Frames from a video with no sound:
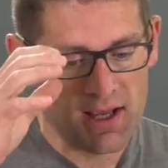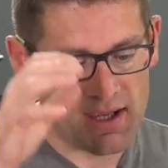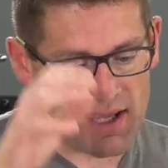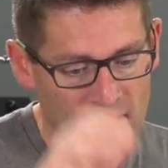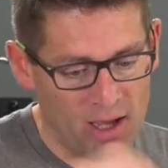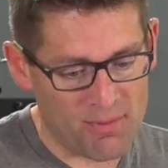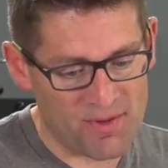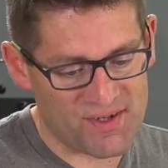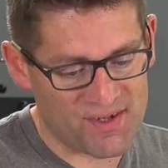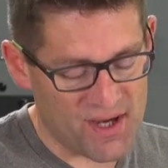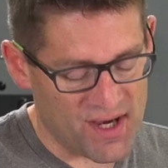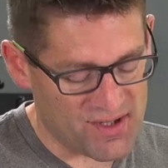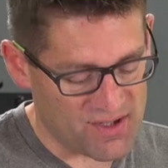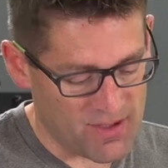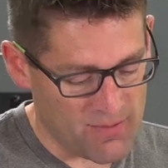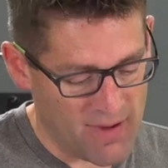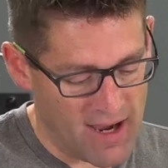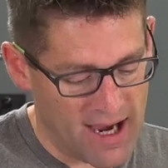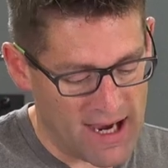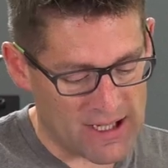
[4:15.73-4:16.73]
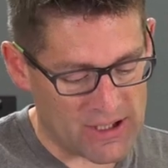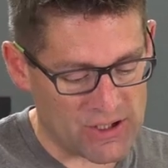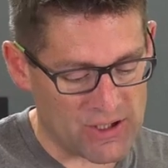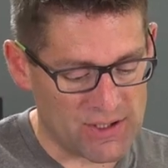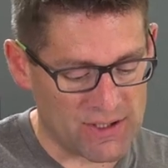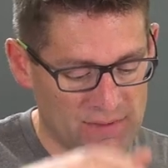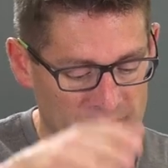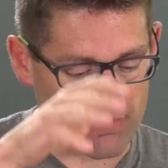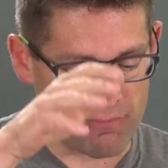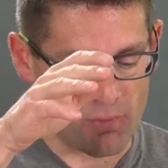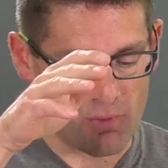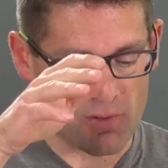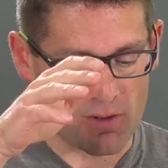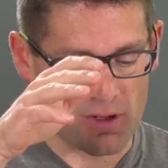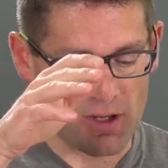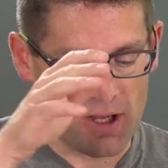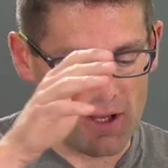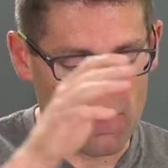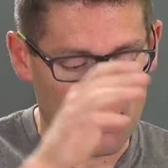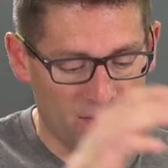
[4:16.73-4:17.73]
Kelbly's custom actions
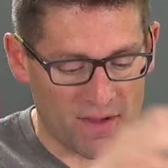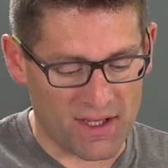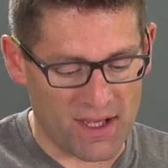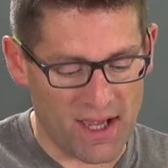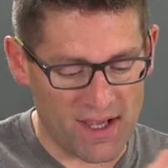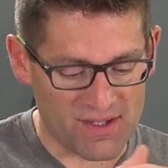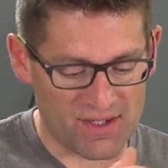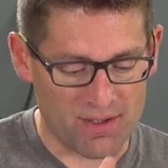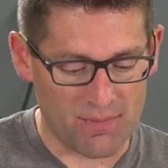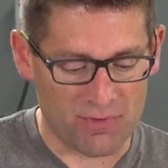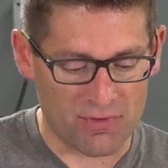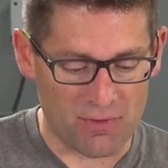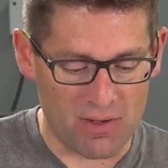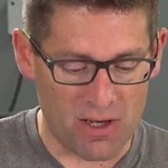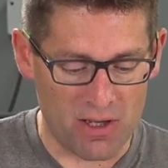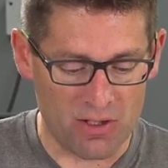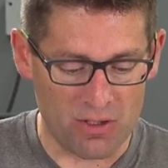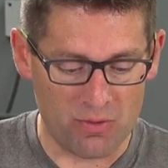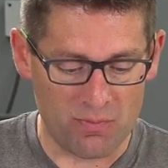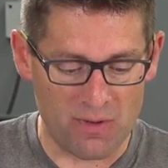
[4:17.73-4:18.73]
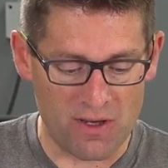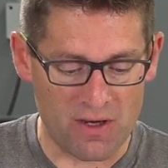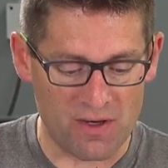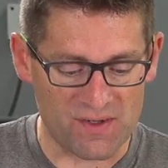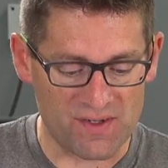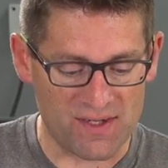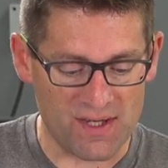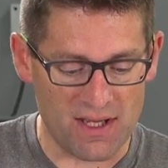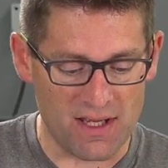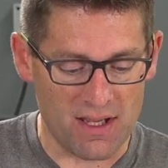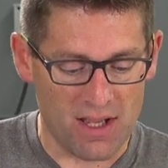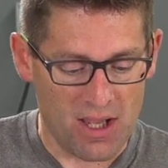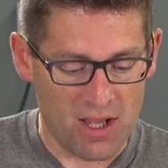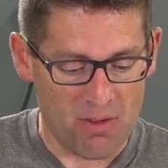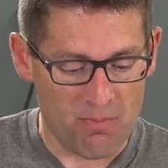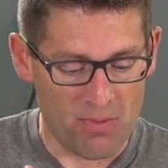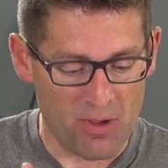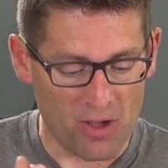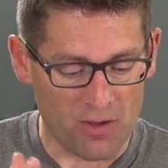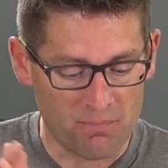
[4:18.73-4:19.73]
for the custom three hundred P R C
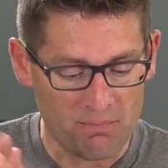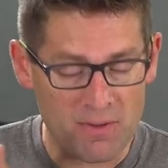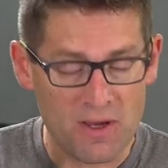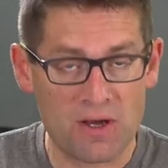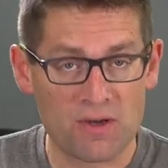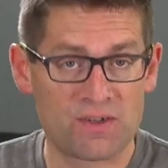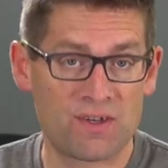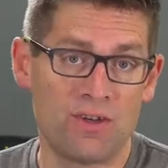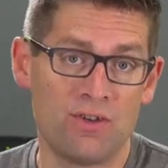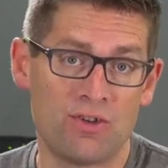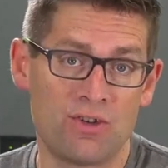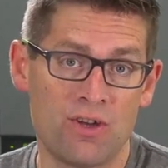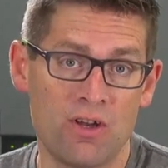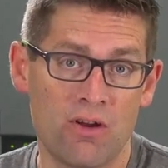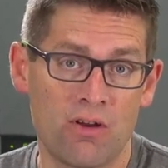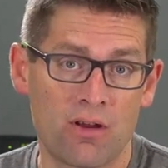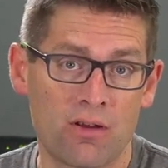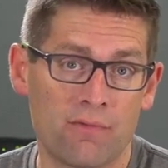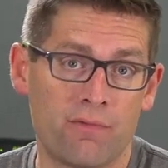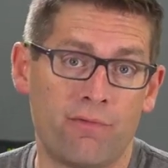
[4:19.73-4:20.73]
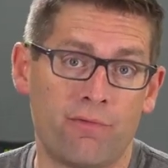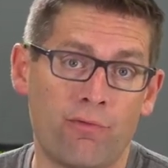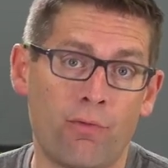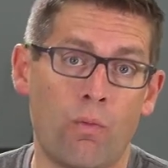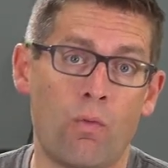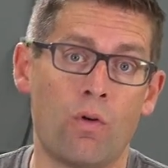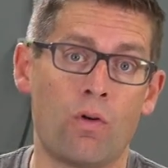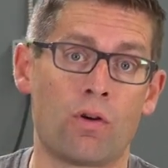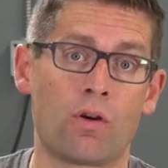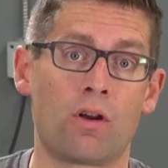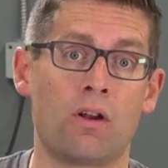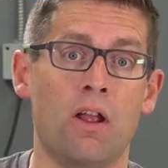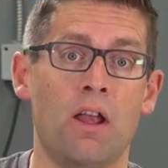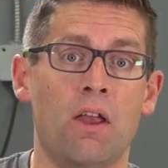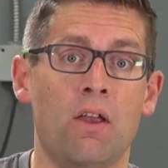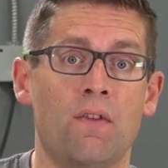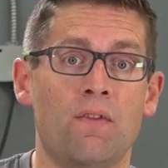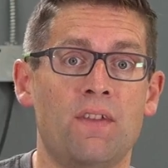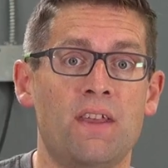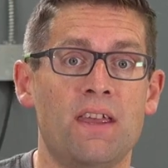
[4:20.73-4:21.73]
build. Pierce Engineering for
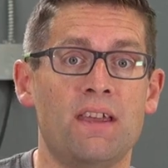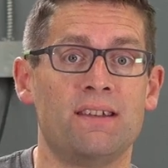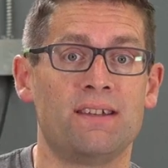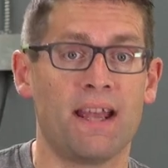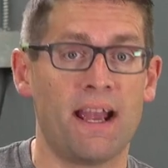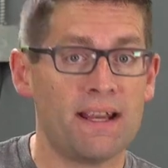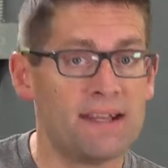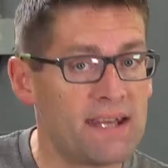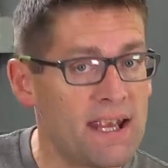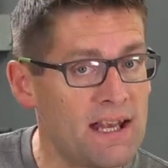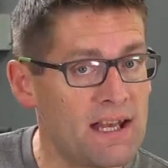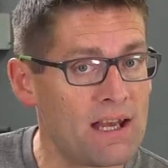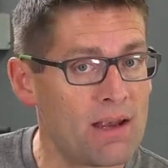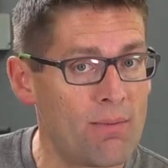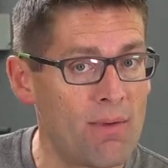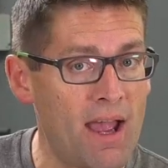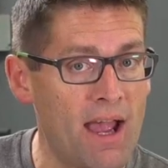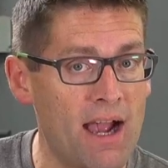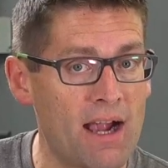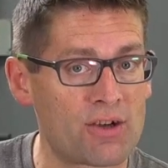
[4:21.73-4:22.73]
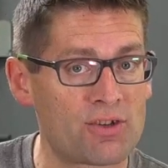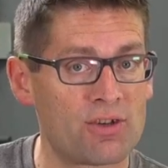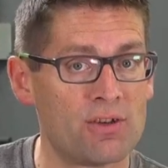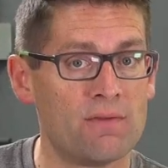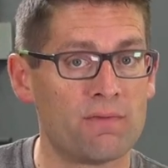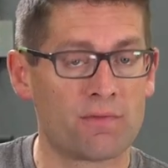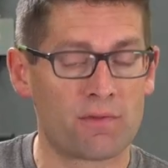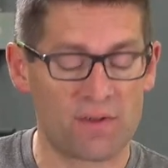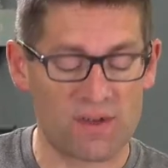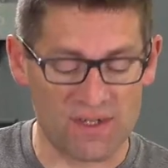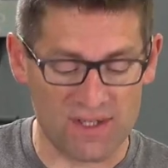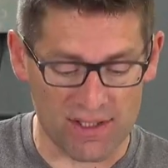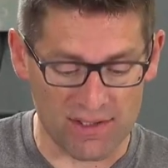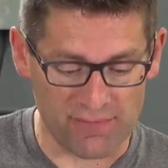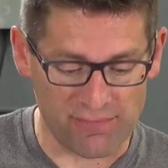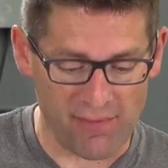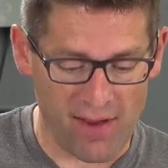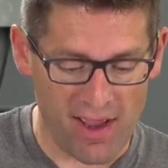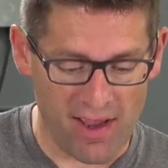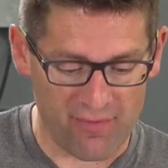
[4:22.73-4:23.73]
the titanium action for the six
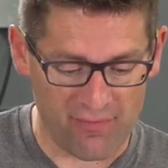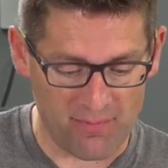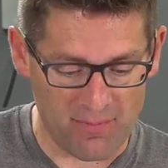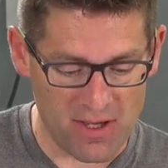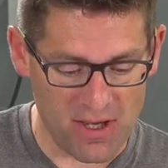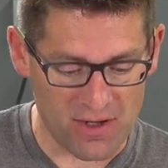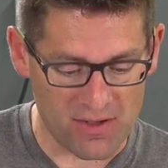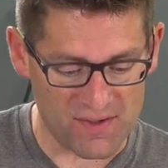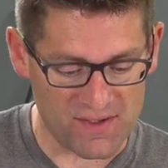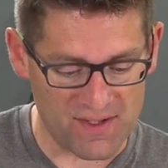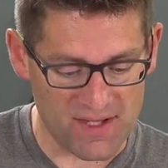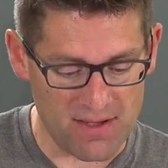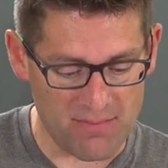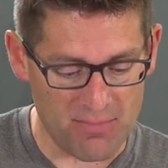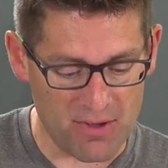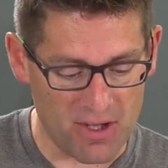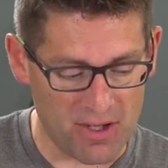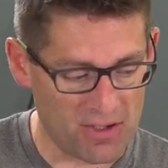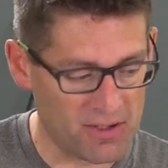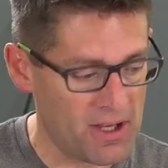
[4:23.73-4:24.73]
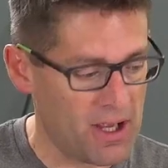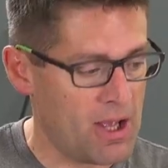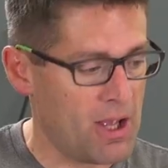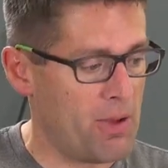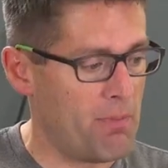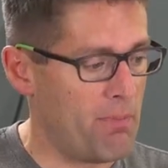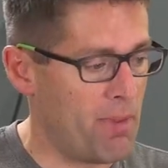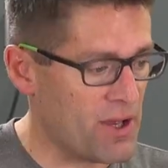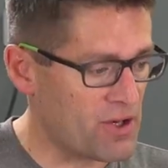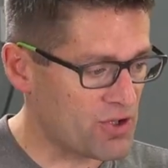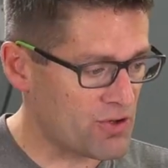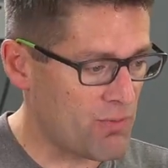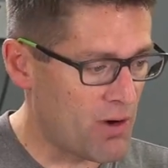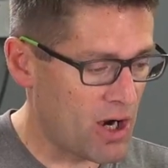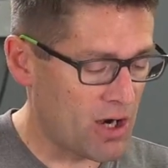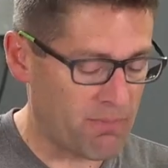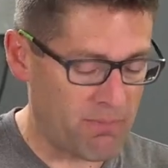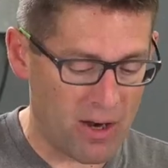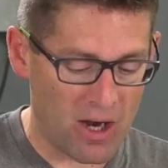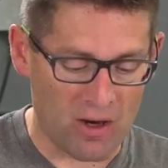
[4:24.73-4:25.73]
point five P R C build.
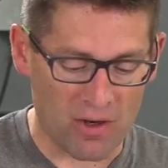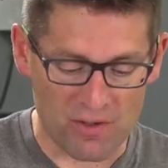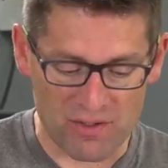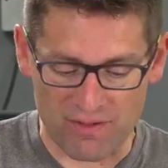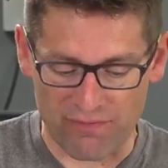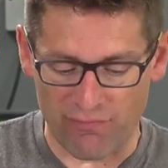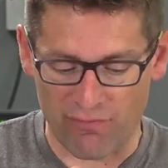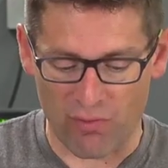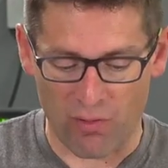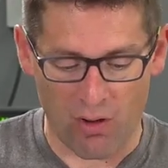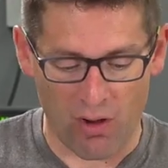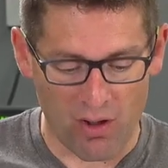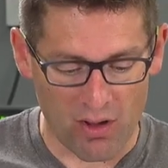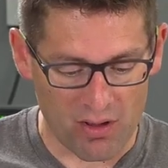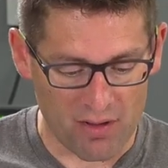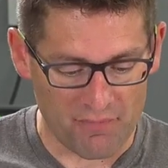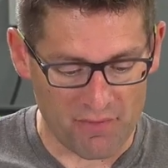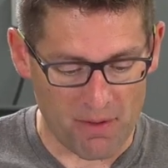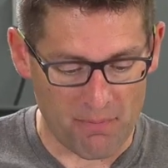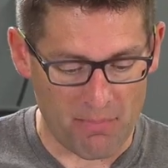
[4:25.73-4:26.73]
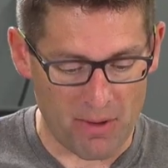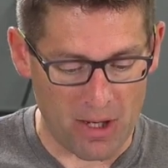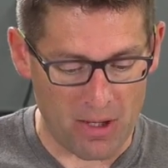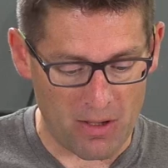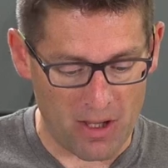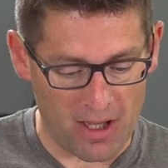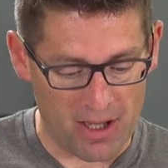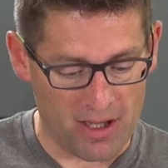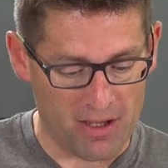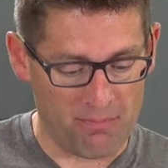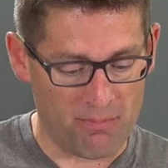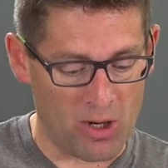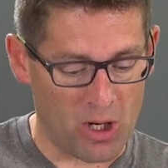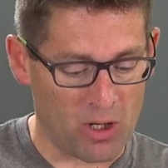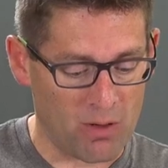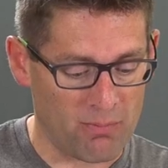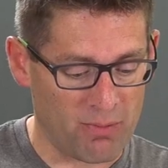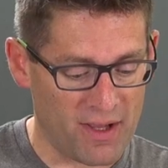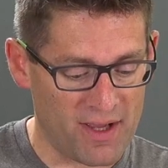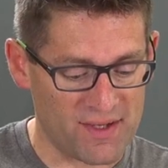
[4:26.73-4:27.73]
Benchmark barrels for all of the uh,
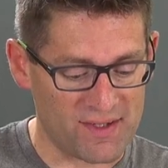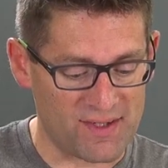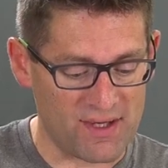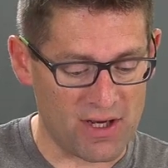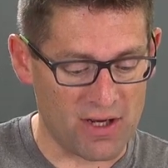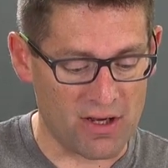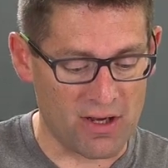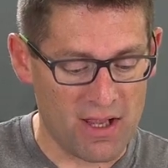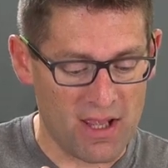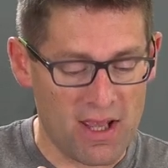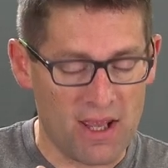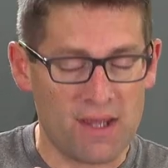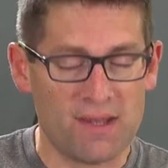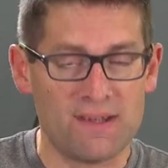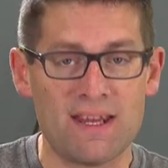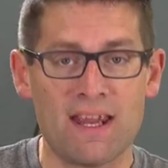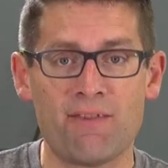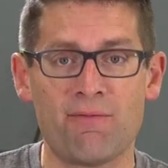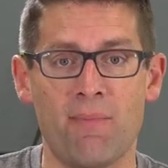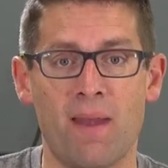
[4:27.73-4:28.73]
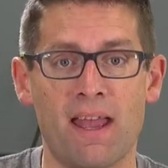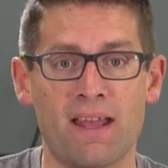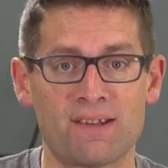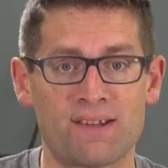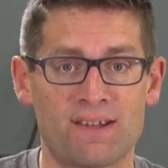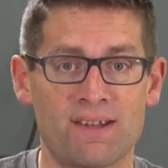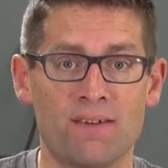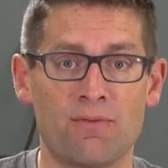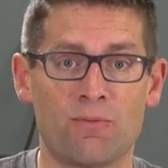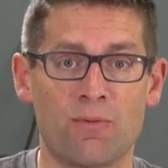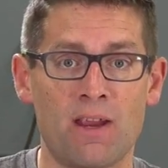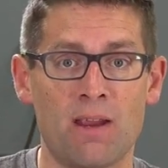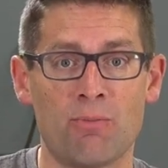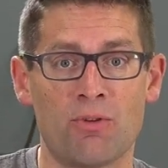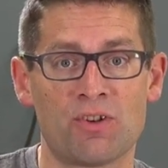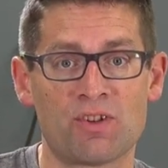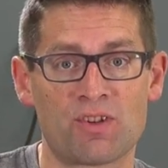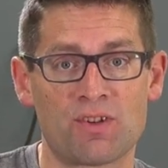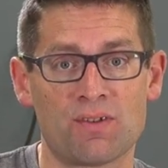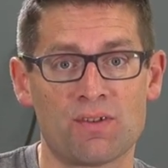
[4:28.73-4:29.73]
barrel blanks here. Dave Manson
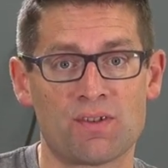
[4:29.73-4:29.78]
reamers